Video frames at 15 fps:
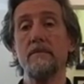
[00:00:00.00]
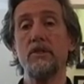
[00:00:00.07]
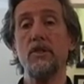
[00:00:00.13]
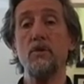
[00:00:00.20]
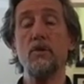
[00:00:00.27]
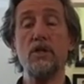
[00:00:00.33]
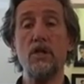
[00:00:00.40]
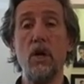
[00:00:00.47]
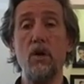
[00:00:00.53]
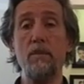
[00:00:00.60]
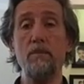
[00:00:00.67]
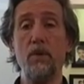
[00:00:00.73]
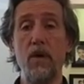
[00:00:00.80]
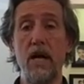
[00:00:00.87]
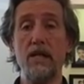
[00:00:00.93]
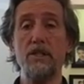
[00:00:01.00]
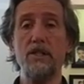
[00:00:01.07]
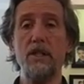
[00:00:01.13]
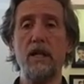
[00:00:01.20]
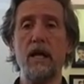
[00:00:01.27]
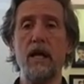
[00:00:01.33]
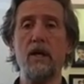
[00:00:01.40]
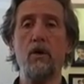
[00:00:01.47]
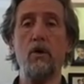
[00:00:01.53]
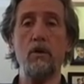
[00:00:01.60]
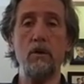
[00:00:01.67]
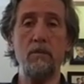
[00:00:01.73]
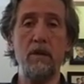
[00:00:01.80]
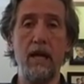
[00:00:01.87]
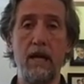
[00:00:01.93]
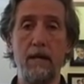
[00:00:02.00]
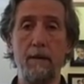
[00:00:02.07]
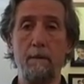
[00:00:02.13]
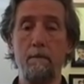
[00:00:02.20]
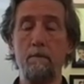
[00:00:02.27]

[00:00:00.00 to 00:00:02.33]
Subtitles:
She was so impressed, she got a hold of me.